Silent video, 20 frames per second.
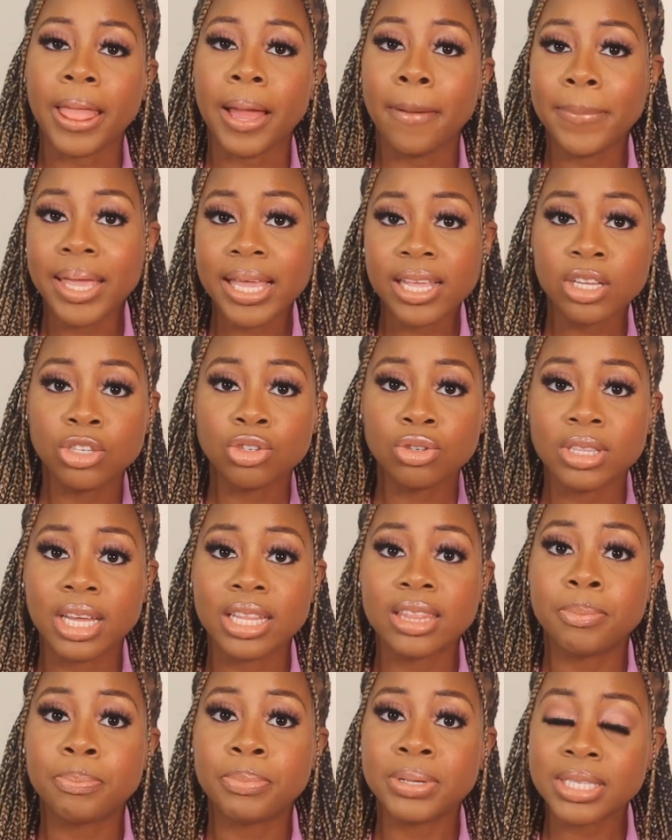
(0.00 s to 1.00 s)
and making sure
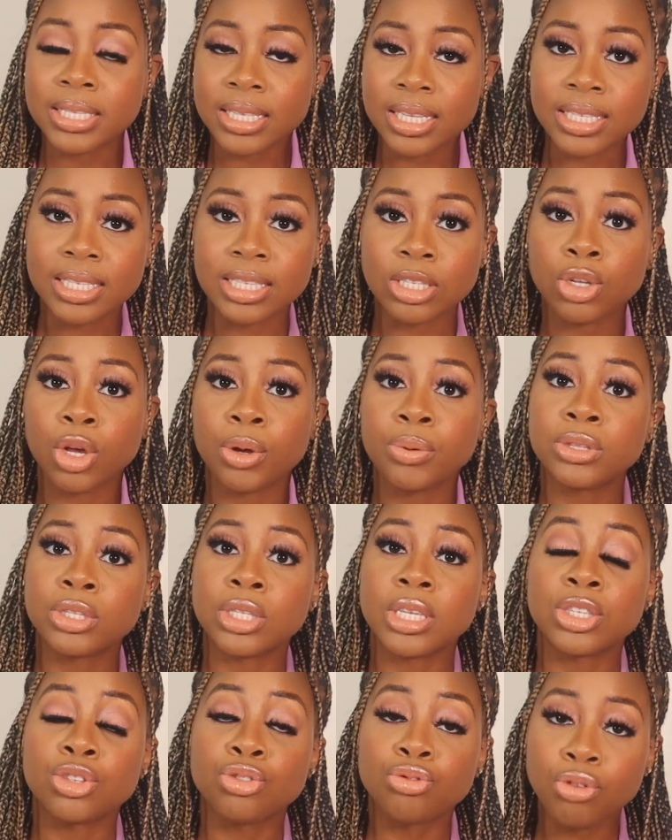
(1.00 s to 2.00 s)
that the business is
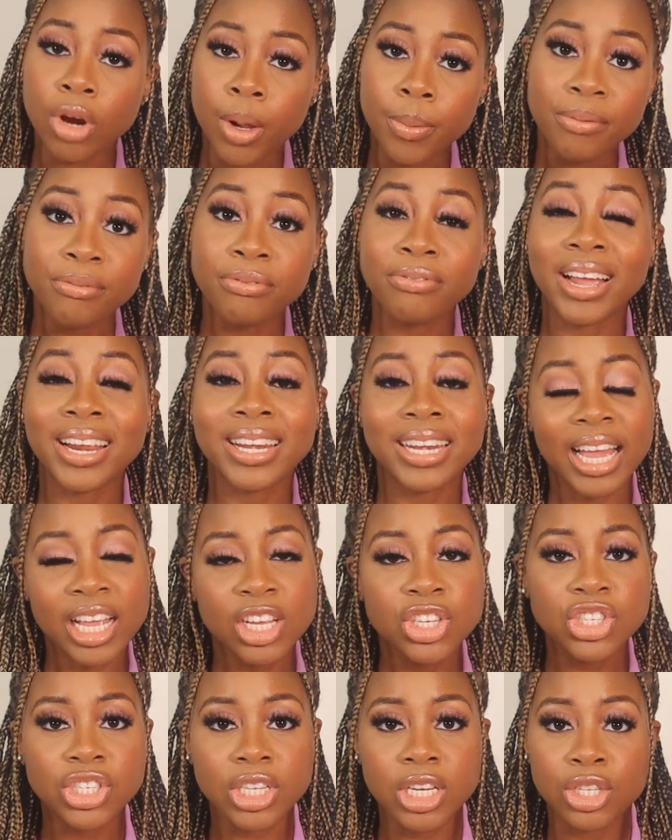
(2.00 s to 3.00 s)
growing
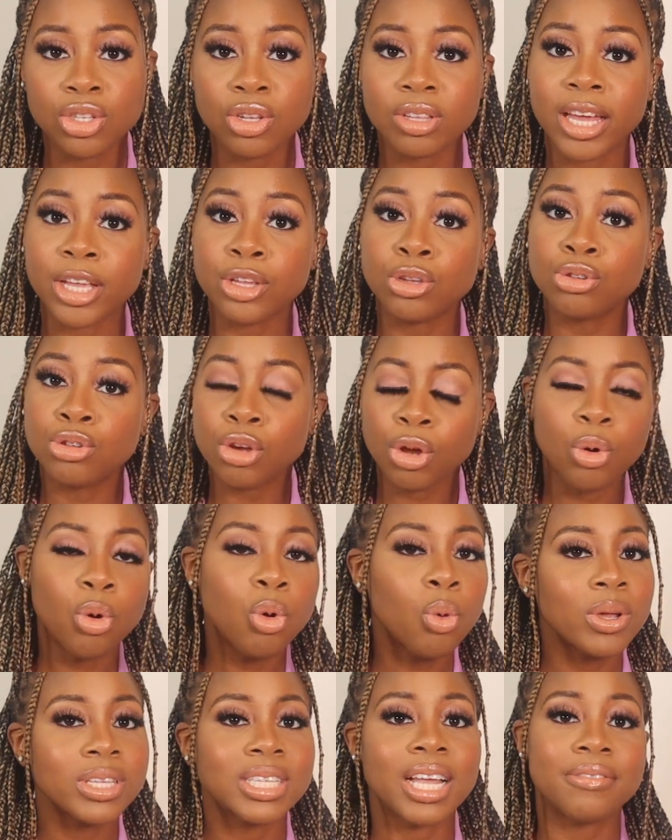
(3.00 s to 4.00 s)
financially, so that you don't
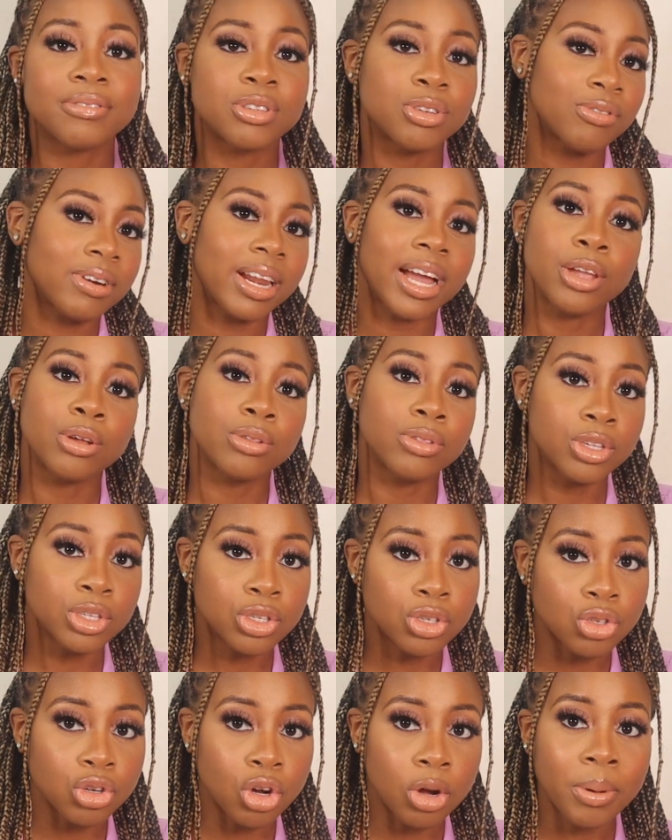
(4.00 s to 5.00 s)
always have to rely on
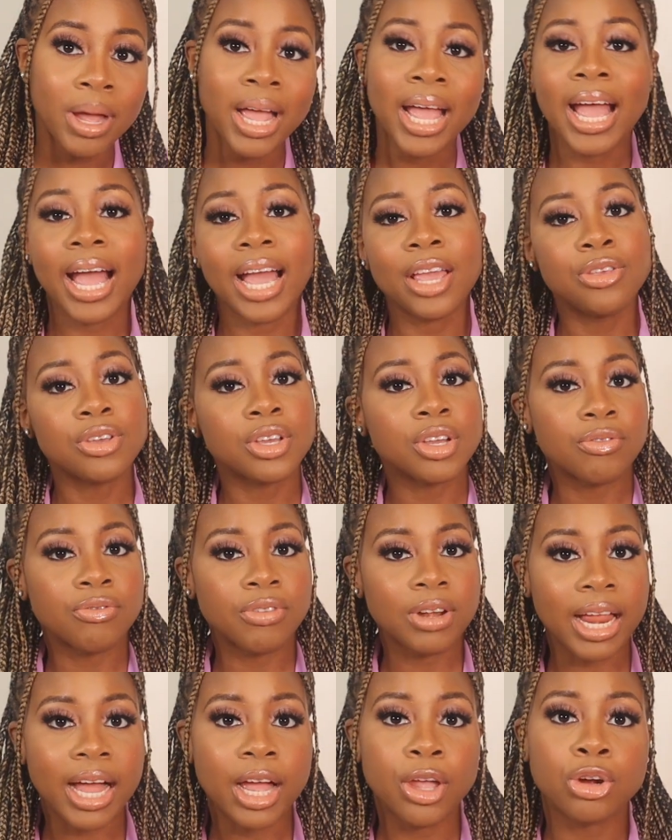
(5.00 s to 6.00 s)
this job and you can
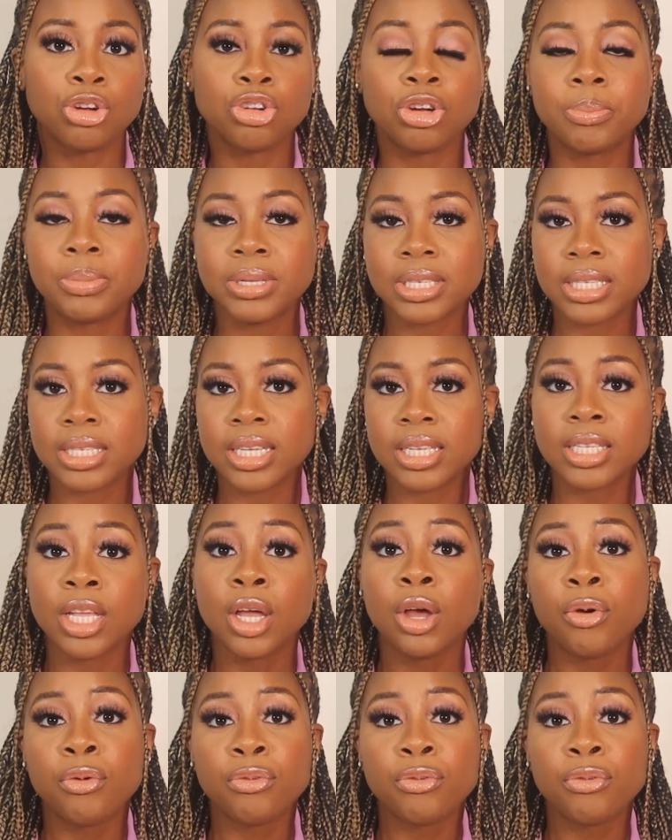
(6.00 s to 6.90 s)
rely on your business